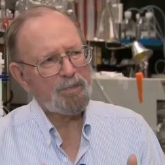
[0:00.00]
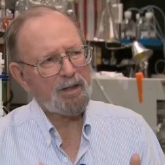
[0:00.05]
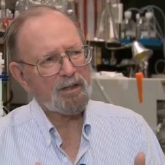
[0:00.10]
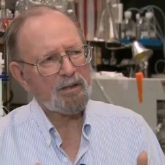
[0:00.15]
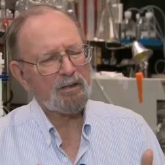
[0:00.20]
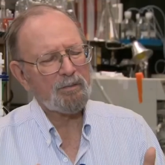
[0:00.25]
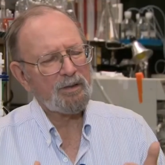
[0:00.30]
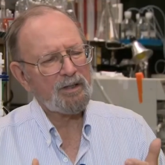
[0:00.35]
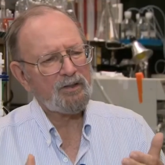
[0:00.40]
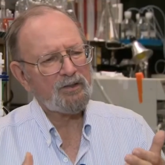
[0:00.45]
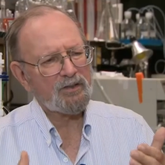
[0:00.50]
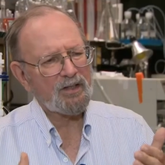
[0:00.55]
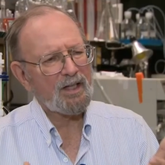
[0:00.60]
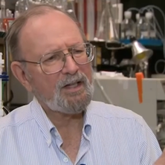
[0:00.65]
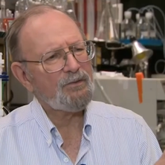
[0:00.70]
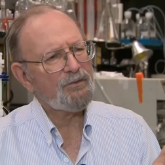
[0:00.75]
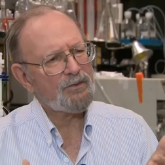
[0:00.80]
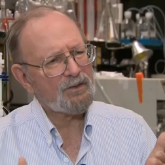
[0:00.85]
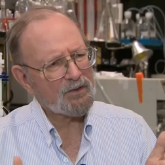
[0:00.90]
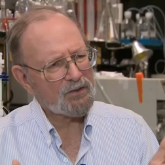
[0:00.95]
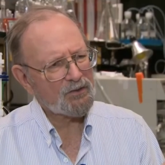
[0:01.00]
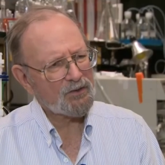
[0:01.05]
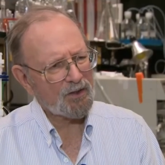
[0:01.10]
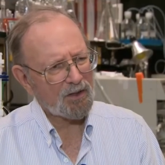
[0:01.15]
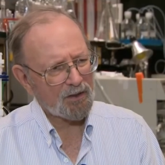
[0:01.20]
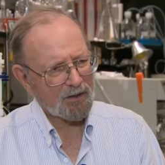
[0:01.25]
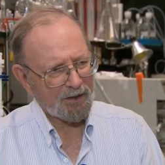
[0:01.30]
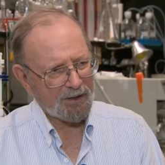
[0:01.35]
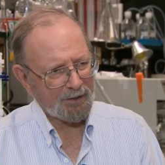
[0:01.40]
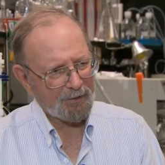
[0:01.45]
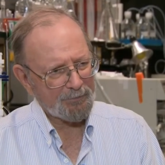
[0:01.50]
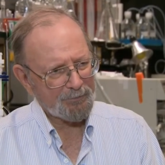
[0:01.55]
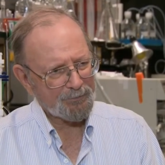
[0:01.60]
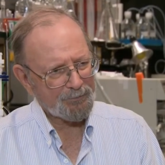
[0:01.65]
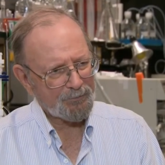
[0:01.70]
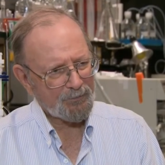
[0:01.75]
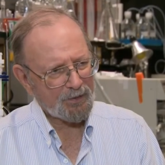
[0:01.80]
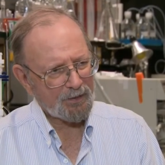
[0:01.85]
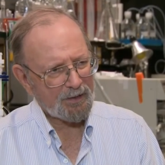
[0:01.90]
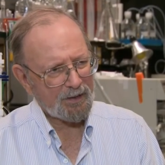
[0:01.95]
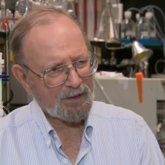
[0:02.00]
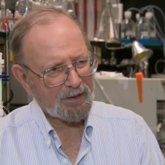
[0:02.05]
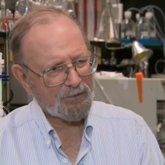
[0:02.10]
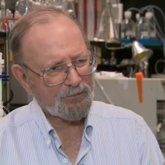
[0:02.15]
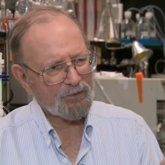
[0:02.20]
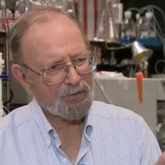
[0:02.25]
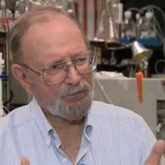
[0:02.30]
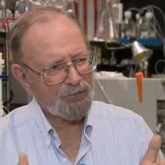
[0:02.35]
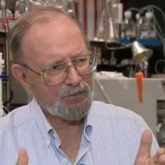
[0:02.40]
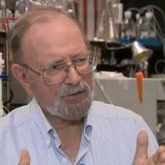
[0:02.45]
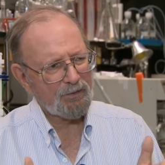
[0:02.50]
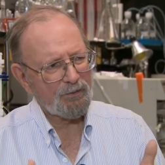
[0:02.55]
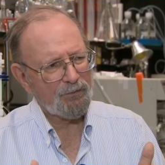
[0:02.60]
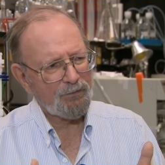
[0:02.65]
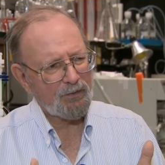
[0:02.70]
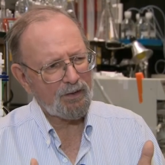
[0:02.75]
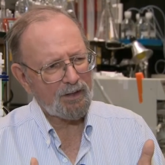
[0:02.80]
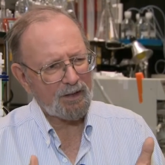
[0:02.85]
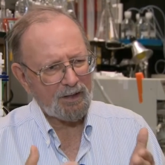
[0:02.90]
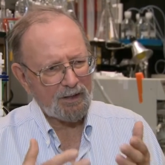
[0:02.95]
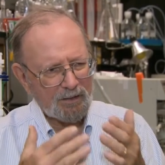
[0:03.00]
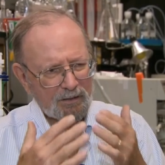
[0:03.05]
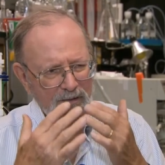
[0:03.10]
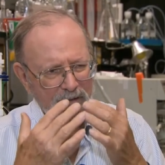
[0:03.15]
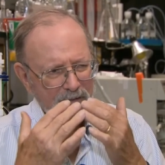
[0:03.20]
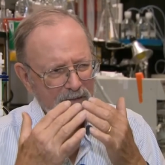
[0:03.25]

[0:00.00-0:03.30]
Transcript: Better to be safe than sorry. Okay, if you feel funny,